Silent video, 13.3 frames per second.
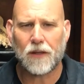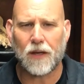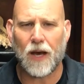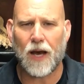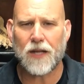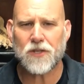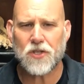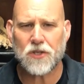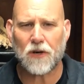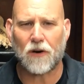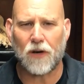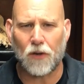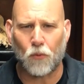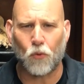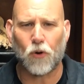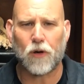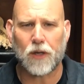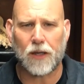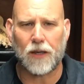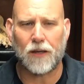God started
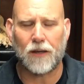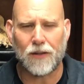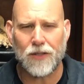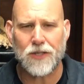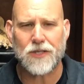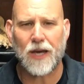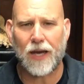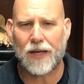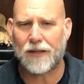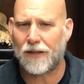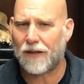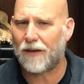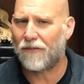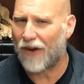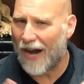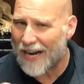working on this idea of